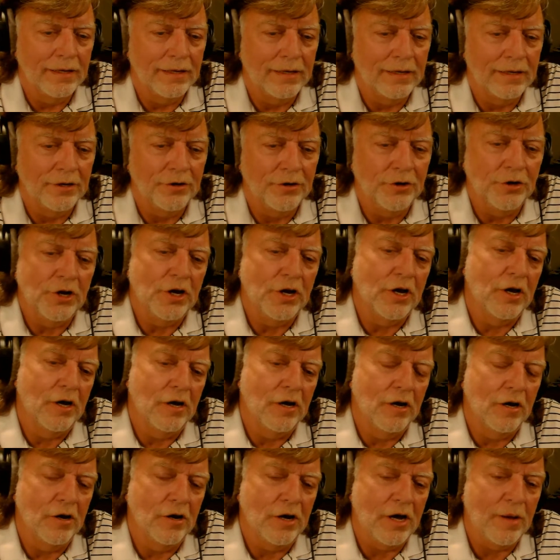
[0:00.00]

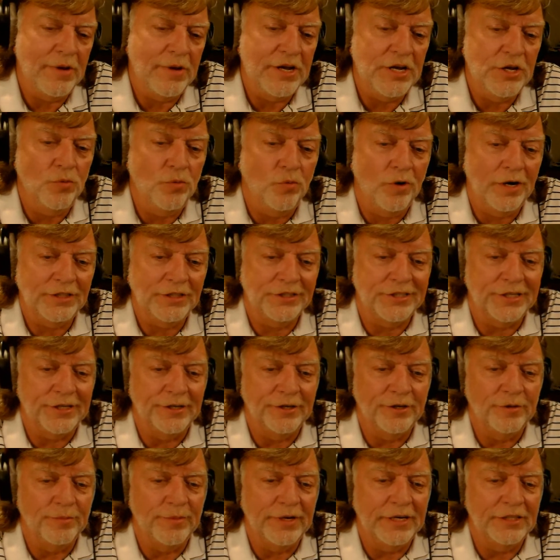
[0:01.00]
No, I mean, you want
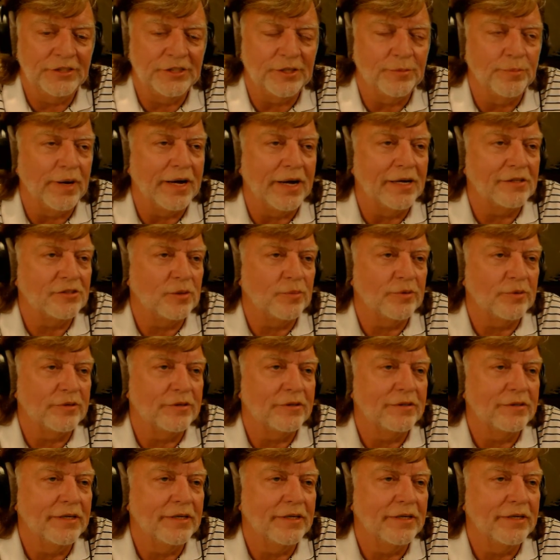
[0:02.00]
to, but it's impossible. Yeah.